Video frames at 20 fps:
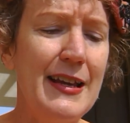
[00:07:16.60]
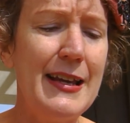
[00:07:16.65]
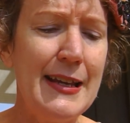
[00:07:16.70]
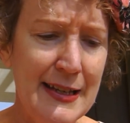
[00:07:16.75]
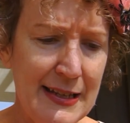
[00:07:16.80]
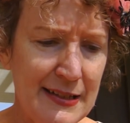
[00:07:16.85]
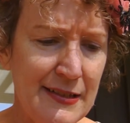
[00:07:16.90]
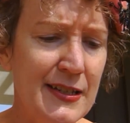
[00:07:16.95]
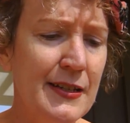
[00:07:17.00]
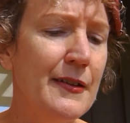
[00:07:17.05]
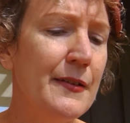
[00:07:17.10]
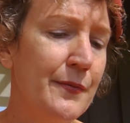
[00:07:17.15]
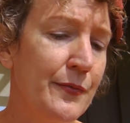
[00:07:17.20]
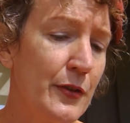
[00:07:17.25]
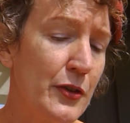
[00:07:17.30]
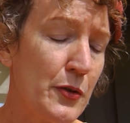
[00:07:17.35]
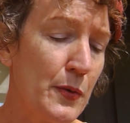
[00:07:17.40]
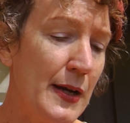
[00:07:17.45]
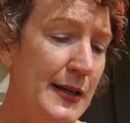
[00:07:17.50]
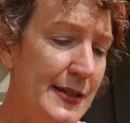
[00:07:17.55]
is
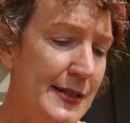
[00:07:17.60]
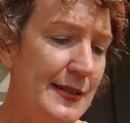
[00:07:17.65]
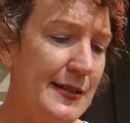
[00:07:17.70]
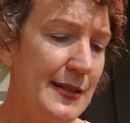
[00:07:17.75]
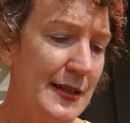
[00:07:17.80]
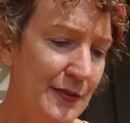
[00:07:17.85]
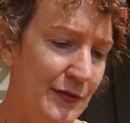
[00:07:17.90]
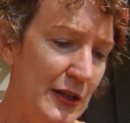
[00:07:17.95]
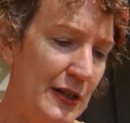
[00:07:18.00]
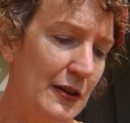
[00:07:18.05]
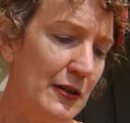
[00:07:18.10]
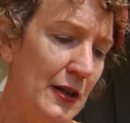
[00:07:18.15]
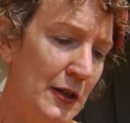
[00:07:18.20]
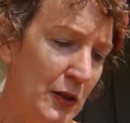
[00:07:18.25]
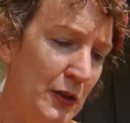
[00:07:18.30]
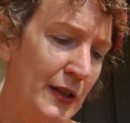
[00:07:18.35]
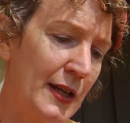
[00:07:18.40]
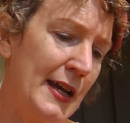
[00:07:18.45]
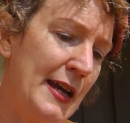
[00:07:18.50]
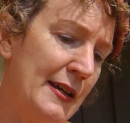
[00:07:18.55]
27
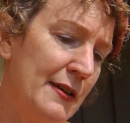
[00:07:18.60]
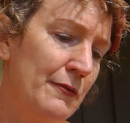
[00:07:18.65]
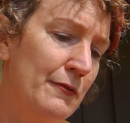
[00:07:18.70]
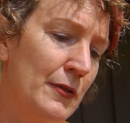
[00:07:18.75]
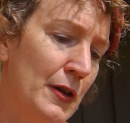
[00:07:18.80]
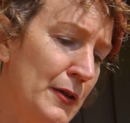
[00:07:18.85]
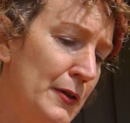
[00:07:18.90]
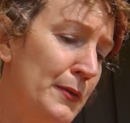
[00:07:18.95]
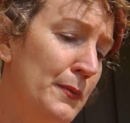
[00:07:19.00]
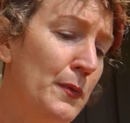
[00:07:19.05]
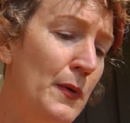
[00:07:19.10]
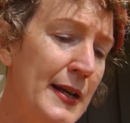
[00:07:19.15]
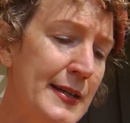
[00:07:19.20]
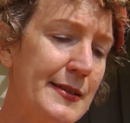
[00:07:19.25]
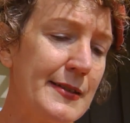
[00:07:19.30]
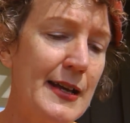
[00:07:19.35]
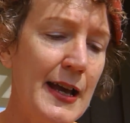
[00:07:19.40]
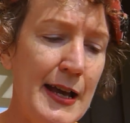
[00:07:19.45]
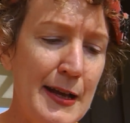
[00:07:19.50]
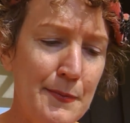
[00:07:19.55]
Aldgate Road,
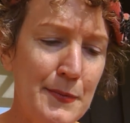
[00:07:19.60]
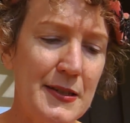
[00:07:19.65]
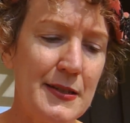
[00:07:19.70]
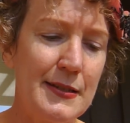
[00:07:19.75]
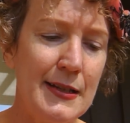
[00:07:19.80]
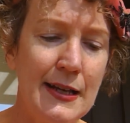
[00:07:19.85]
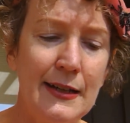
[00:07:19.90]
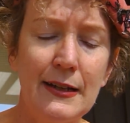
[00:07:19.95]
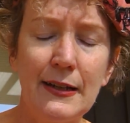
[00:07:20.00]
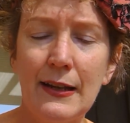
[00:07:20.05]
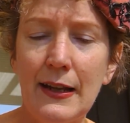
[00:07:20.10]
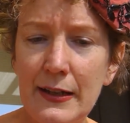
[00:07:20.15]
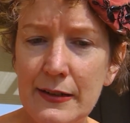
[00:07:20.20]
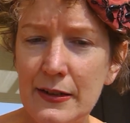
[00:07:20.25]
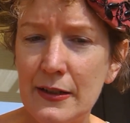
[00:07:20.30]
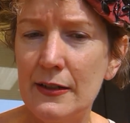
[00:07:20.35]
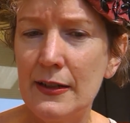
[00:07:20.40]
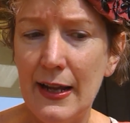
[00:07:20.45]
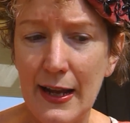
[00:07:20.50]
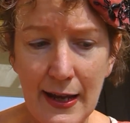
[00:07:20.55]
West Hampstead,
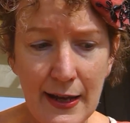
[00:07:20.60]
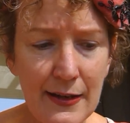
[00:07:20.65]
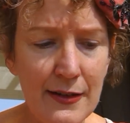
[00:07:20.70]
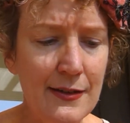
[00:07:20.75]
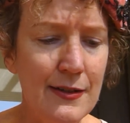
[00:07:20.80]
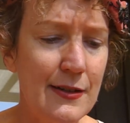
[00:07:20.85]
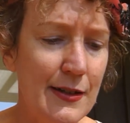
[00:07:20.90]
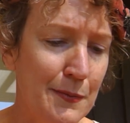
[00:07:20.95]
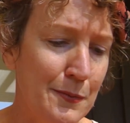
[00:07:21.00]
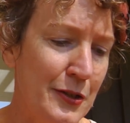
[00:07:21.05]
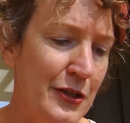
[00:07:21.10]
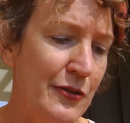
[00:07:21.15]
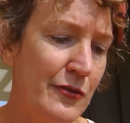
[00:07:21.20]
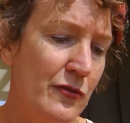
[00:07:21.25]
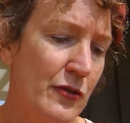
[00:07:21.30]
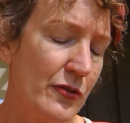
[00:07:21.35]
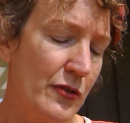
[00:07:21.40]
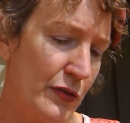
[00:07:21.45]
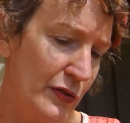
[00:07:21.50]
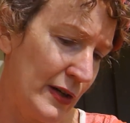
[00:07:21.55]
London,
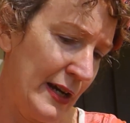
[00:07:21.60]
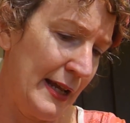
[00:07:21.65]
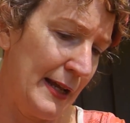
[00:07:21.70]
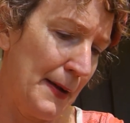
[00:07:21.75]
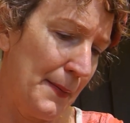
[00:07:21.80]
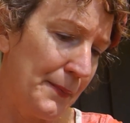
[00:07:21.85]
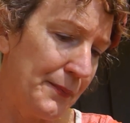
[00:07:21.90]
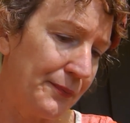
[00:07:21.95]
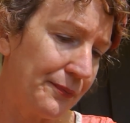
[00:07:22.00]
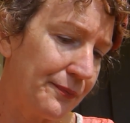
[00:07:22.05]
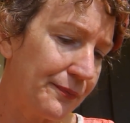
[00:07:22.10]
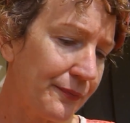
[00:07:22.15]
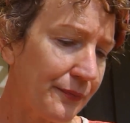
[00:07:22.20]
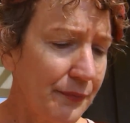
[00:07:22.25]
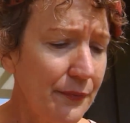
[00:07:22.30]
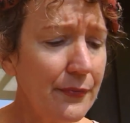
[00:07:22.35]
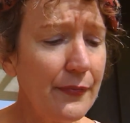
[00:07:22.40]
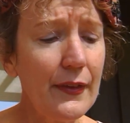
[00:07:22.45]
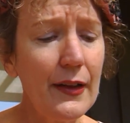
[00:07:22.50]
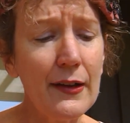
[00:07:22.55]
NW3.
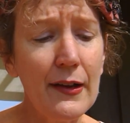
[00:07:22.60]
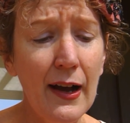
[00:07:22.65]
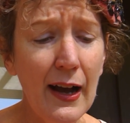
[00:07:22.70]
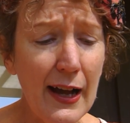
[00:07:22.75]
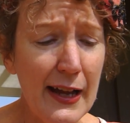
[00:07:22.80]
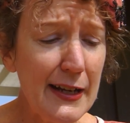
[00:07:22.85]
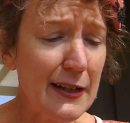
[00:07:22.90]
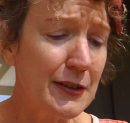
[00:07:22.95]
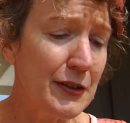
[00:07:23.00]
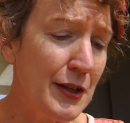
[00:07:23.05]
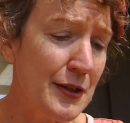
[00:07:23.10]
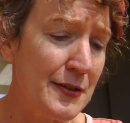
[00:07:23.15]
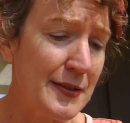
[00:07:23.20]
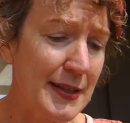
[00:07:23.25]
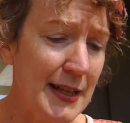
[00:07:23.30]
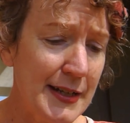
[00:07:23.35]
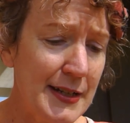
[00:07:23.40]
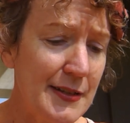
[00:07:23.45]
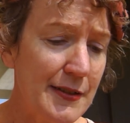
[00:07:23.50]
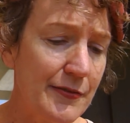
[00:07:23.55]
I
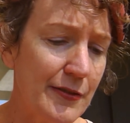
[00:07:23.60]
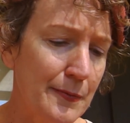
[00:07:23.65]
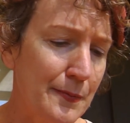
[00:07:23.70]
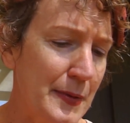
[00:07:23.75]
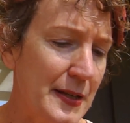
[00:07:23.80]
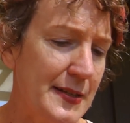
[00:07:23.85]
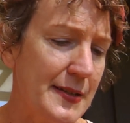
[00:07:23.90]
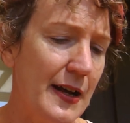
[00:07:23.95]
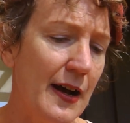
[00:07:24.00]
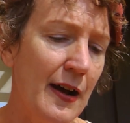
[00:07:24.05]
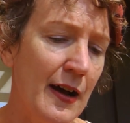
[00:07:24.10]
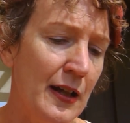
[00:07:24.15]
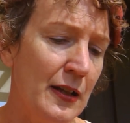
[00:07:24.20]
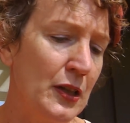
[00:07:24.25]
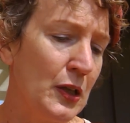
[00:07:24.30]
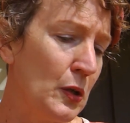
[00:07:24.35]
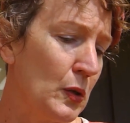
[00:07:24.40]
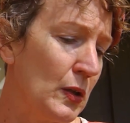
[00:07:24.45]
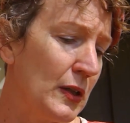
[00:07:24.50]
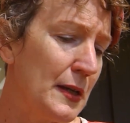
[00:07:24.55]
enclose letters from Mr. R.
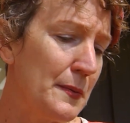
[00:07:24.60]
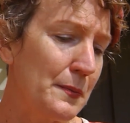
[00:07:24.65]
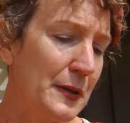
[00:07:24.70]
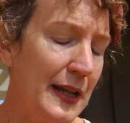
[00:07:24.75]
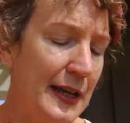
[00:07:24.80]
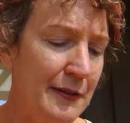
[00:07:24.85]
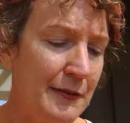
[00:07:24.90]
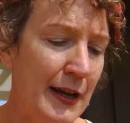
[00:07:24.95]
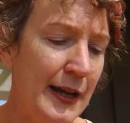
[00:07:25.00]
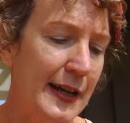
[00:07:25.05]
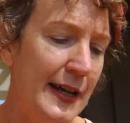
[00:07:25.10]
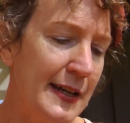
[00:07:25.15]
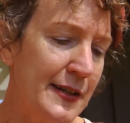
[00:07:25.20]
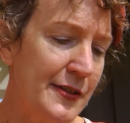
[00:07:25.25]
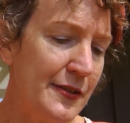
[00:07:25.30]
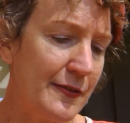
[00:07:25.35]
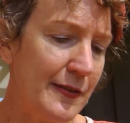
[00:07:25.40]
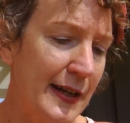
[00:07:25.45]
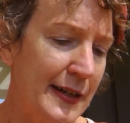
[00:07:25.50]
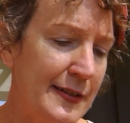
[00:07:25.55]
Lawler, playwright
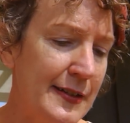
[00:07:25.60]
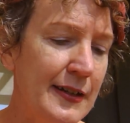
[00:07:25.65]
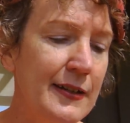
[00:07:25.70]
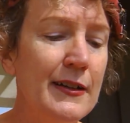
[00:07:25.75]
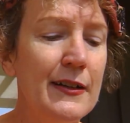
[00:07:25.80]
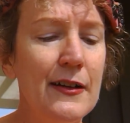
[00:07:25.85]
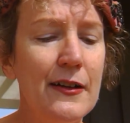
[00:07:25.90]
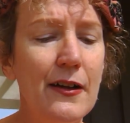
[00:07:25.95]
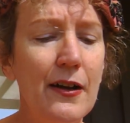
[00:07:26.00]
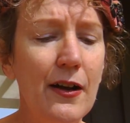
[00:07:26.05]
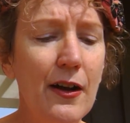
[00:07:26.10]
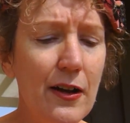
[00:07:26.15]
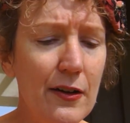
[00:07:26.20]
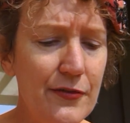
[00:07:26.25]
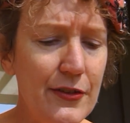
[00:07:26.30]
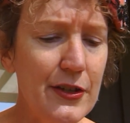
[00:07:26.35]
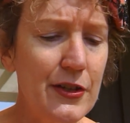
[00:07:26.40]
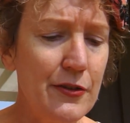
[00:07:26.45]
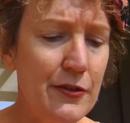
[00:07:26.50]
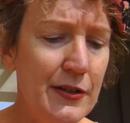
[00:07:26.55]
and director
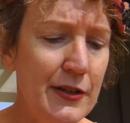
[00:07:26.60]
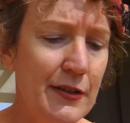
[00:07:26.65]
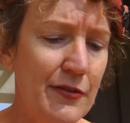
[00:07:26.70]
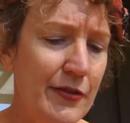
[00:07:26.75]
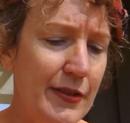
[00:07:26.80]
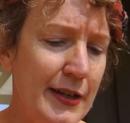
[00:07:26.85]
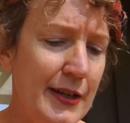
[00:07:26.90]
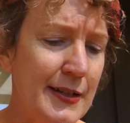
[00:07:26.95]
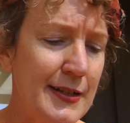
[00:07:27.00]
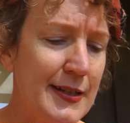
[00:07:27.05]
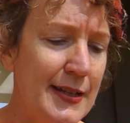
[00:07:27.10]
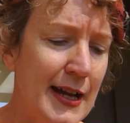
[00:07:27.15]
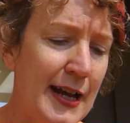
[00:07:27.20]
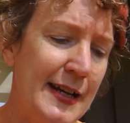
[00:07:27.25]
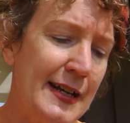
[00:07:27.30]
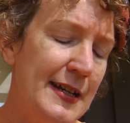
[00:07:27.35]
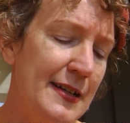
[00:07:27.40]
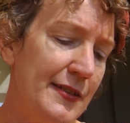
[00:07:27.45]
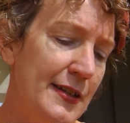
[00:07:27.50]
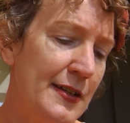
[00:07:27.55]
of the Union Theatre
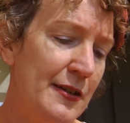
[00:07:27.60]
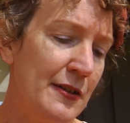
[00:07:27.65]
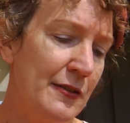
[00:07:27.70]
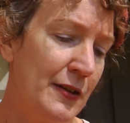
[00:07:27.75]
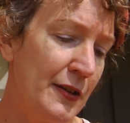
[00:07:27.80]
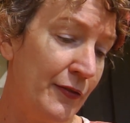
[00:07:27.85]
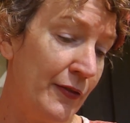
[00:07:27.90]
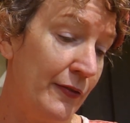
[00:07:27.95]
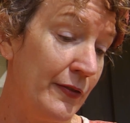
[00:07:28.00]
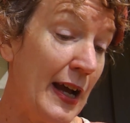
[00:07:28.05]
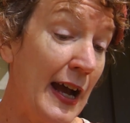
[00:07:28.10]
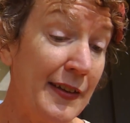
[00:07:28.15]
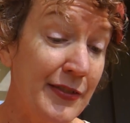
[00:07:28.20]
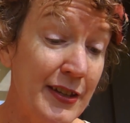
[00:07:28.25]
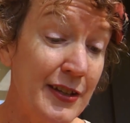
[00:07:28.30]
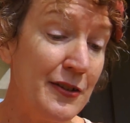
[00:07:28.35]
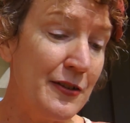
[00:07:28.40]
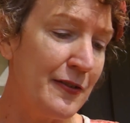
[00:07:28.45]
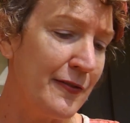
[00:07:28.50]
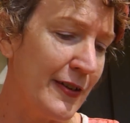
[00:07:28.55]
Society at
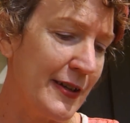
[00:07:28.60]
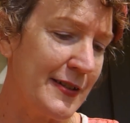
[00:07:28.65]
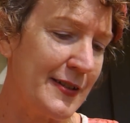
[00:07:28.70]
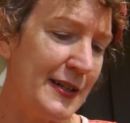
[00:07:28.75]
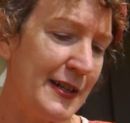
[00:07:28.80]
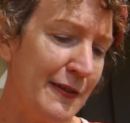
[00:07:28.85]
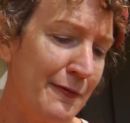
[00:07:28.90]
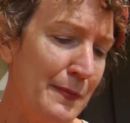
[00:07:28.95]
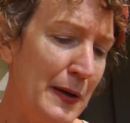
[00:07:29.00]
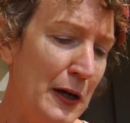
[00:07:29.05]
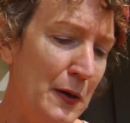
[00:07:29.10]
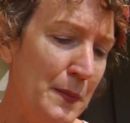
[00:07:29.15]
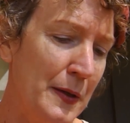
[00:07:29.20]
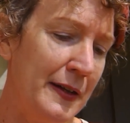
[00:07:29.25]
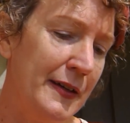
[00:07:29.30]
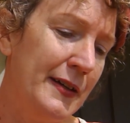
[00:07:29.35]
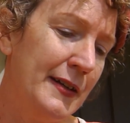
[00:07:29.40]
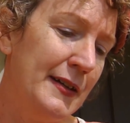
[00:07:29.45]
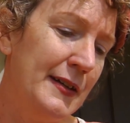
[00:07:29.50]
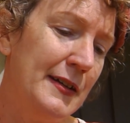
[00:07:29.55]
the University of
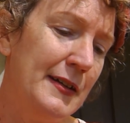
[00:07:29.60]
Melbourne,